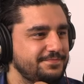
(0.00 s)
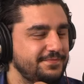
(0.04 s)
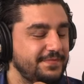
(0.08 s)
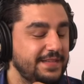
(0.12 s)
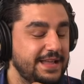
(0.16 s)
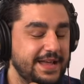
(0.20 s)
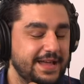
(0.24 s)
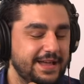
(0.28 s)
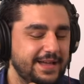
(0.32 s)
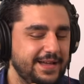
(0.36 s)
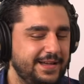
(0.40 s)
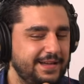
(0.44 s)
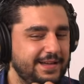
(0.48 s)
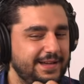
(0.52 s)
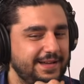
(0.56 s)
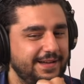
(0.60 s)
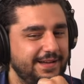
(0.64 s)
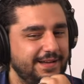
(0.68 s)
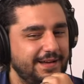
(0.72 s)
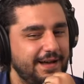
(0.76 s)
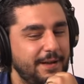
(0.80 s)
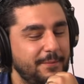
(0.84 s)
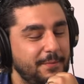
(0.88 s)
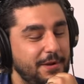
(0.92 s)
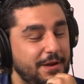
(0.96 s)
Yeah.
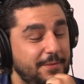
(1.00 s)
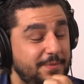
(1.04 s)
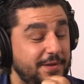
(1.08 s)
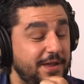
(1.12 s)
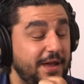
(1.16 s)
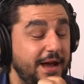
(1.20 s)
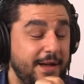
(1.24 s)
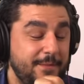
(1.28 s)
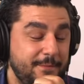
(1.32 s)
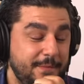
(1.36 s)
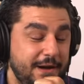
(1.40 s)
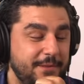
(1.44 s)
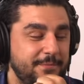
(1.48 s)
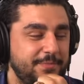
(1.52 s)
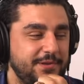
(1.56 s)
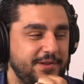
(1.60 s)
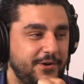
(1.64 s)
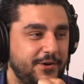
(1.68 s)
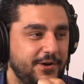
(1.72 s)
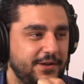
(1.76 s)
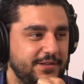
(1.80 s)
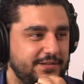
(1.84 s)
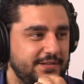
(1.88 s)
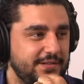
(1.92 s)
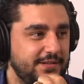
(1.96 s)
I might be. I might be. Bro, haunted. he